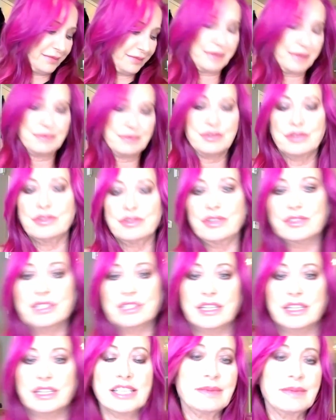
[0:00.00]
I'm too close to
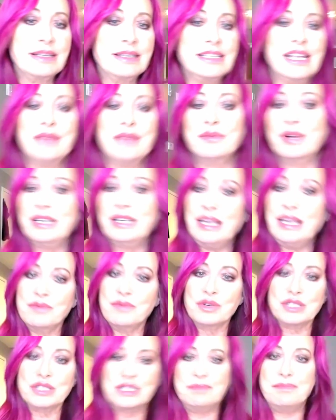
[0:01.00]
the edge of my table. I need
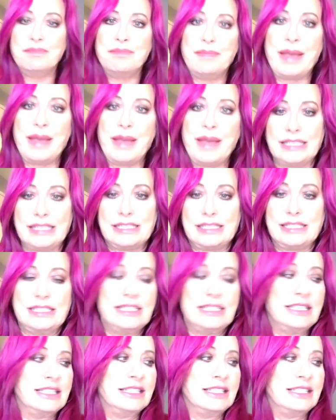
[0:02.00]
more space.